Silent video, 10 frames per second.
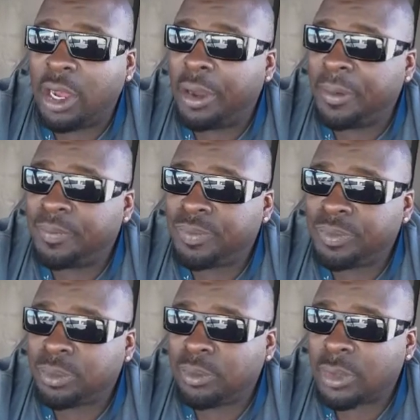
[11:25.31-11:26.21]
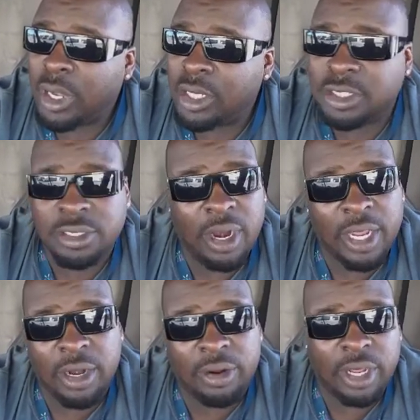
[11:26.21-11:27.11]
I just thought
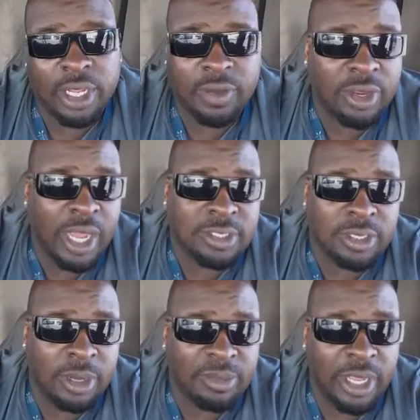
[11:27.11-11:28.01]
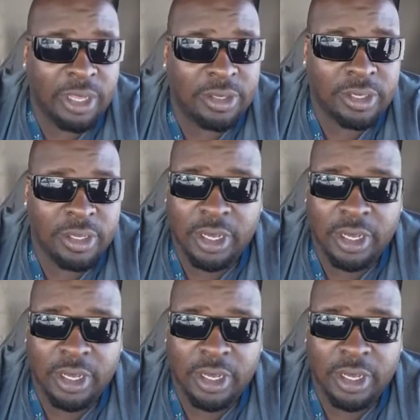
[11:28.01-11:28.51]
I'd get on here and give you guys a little update,